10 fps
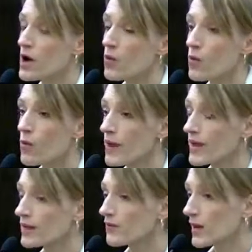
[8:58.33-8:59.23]
We'll make
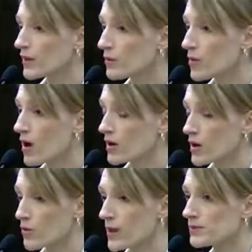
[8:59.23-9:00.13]
it available on
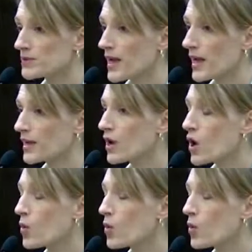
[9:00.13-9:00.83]
our website